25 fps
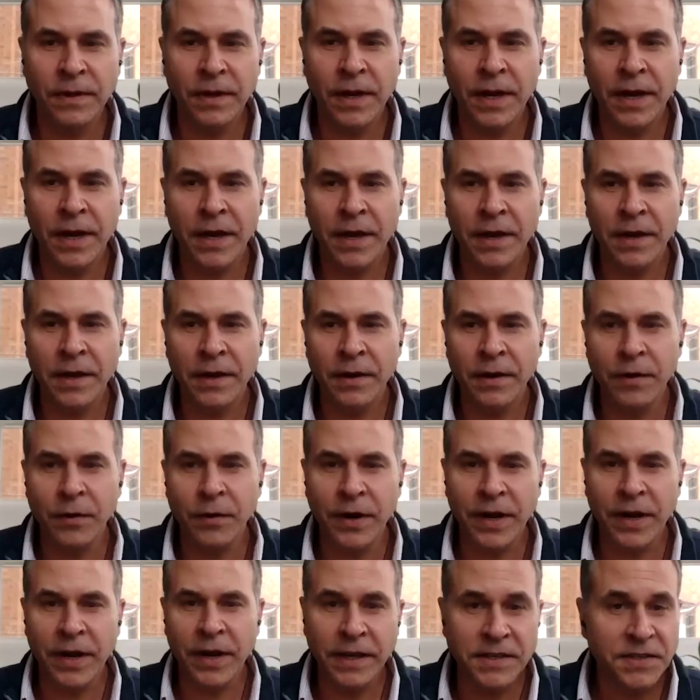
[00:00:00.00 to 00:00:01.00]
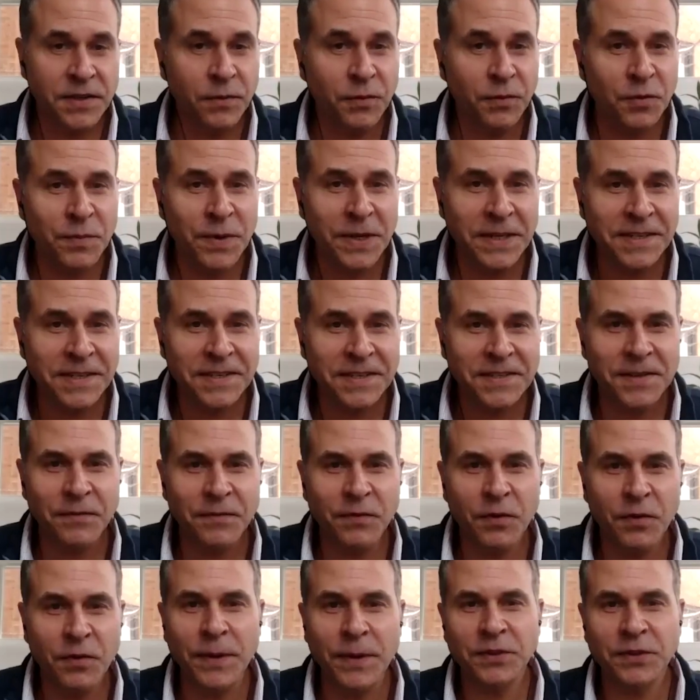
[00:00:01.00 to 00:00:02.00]
uh, or I guess it would be
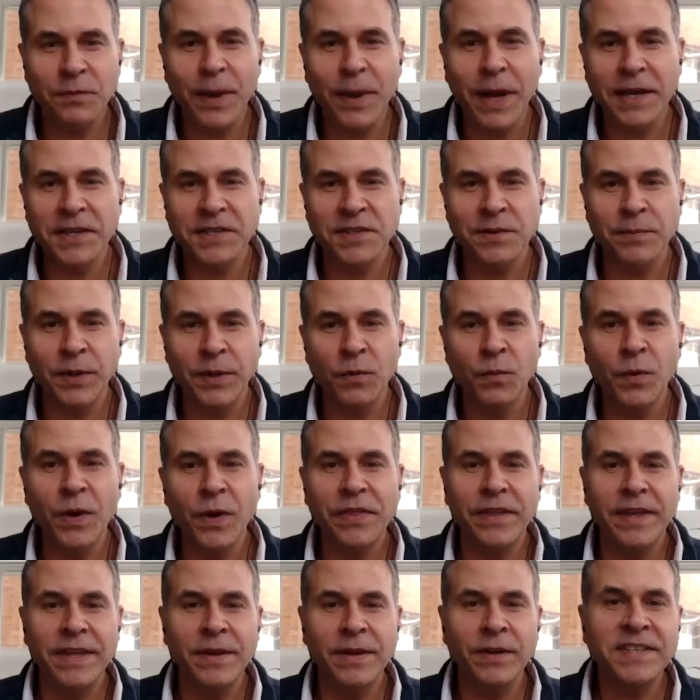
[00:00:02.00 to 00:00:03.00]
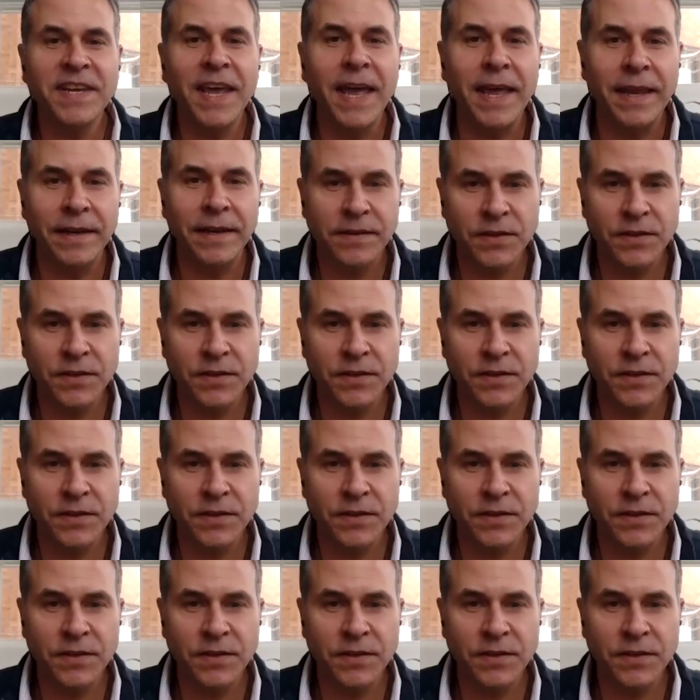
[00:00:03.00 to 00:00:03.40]
disinformation, possibly with intent.